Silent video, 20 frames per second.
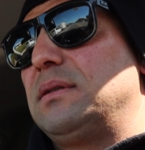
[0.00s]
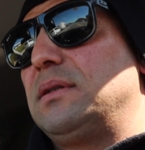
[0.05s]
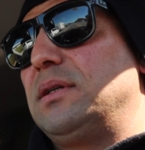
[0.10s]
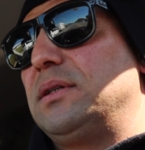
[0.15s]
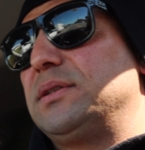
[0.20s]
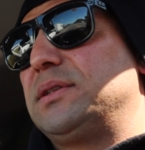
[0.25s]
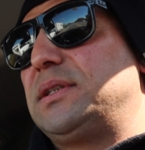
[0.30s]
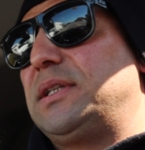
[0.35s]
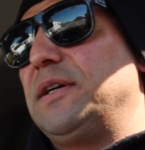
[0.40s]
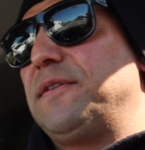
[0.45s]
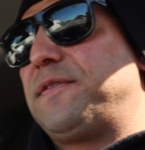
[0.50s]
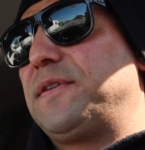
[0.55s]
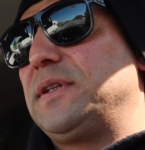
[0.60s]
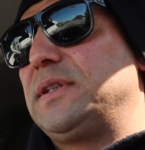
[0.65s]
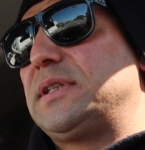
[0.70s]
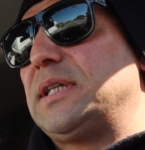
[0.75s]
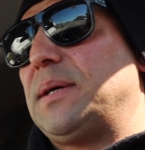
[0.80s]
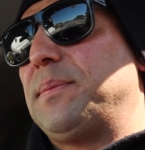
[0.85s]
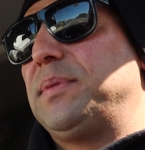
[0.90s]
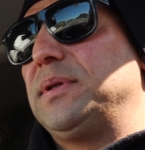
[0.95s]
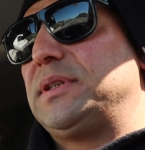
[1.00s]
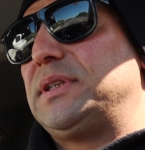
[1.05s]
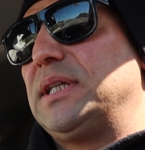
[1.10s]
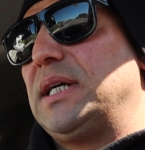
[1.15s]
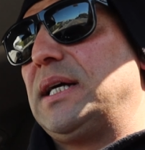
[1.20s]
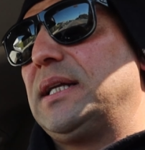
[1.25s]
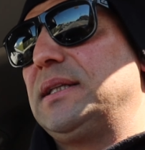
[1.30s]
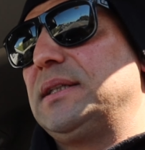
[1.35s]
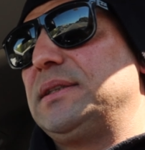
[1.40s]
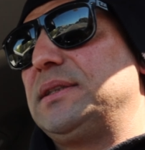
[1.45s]
there's different type of
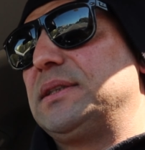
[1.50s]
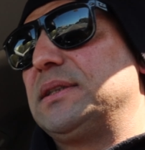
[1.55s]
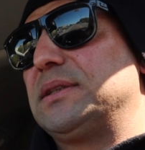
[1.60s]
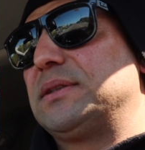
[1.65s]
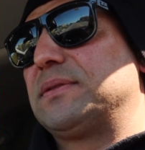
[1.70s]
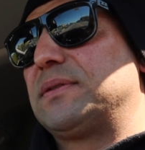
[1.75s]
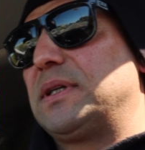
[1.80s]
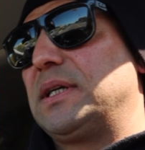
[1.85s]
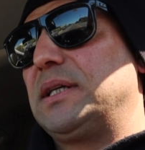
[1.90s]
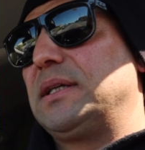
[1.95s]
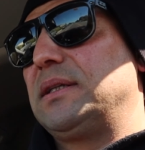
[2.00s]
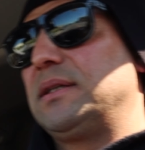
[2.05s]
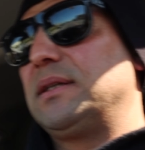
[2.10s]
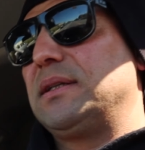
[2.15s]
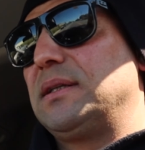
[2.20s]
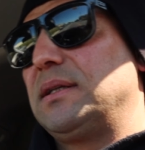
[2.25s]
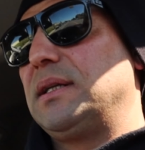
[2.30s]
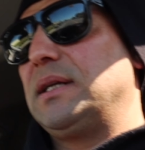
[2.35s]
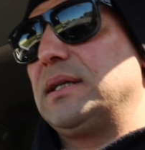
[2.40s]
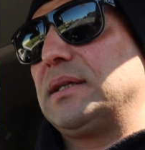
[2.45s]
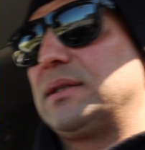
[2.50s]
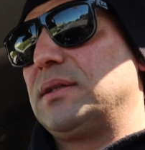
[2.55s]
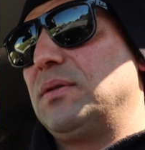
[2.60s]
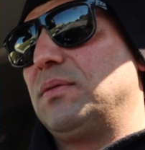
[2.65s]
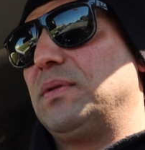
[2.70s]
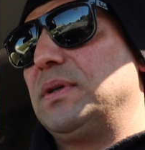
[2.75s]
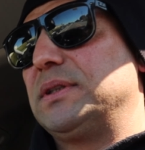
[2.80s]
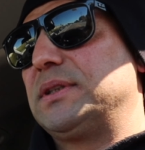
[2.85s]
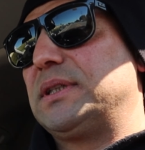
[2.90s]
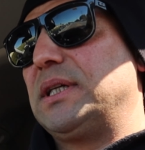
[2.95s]
challenges right like
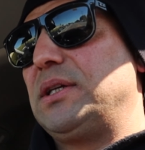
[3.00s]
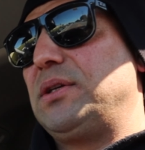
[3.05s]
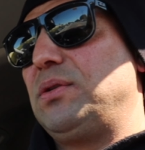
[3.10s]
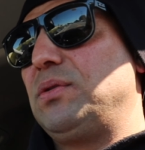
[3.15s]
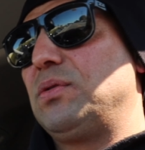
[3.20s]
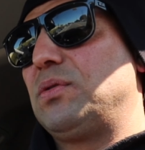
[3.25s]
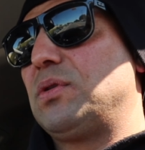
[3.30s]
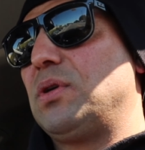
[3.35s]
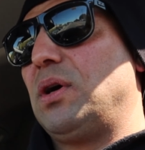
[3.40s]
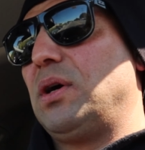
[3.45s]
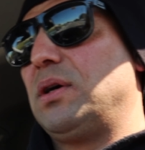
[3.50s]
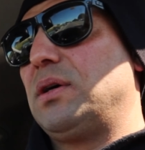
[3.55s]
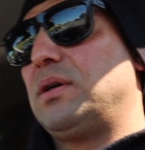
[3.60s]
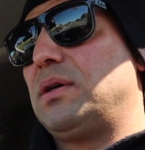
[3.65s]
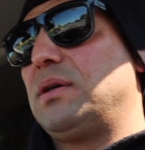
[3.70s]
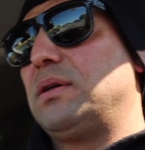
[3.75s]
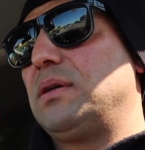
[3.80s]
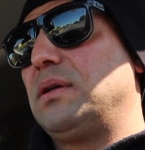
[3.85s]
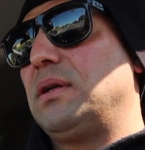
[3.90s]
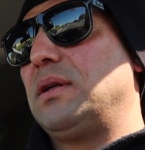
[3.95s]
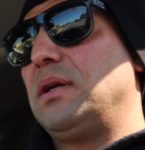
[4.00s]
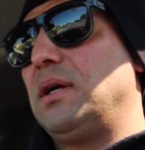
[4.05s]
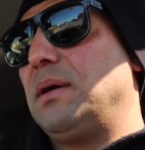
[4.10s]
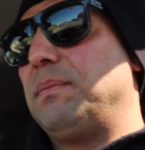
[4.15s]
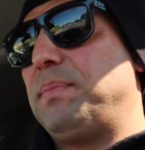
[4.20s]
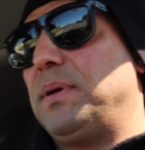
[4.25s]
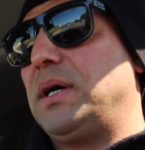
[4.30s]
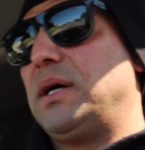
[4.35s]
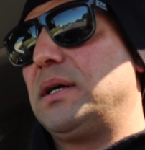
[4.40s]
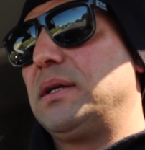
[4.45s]
the ones that you call
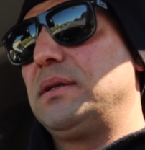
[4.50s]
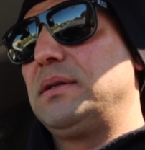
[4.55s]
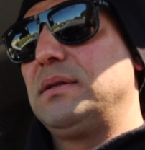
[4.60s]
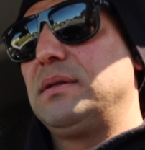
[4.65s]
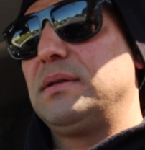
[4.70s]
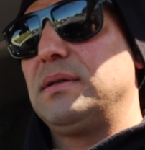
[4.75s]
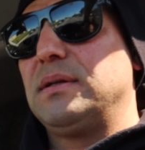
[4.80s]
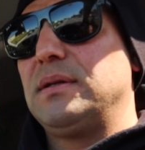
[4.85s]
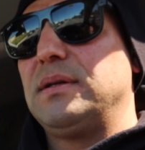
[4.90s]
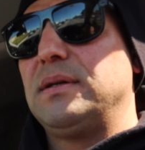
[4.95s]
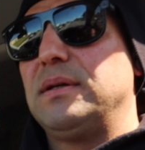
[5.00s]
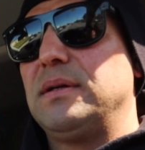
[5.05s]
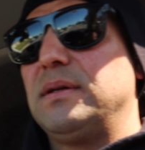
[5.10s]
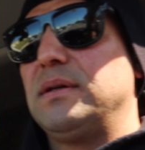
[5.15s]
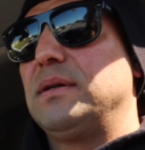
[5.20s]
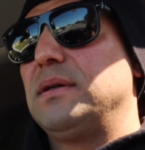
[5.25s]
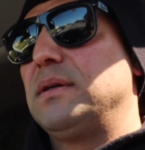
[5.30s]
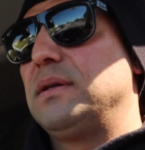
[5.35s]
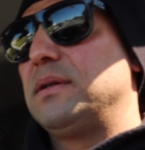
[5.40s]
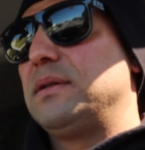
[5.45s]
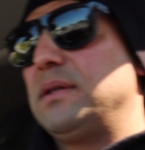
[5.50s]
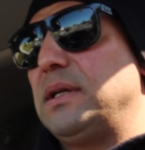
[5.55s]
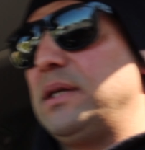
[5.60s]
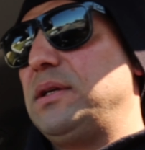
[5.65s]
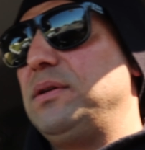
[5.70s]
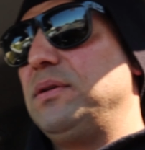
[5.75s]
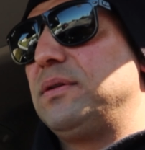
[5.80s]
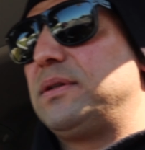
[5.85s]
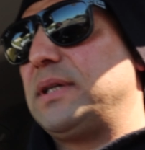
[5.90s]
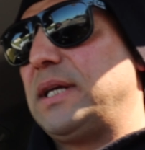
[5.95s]
upon that
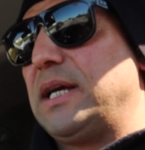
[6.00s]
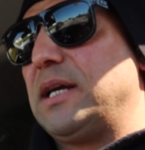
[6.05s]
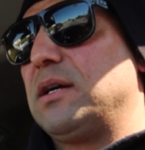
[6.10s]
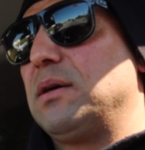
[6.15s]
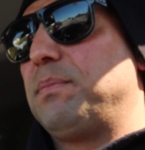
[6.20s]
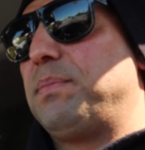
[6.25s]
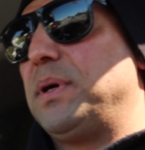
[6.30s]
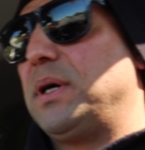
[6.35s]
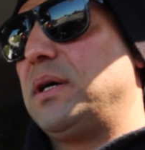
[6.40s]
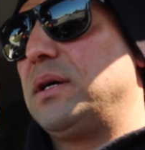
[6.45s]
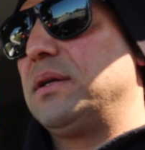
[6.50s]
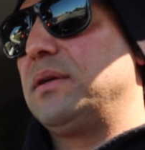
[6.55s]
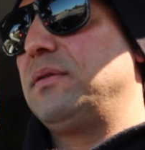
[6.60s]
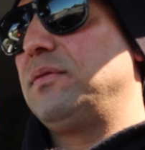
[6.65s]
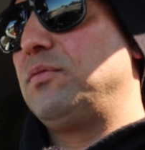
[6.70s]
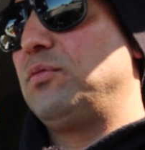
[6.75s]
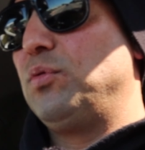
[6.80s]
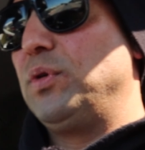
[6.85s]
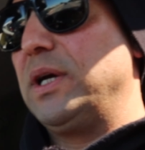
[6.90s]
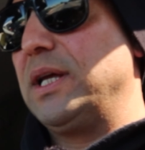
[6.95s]
you take upon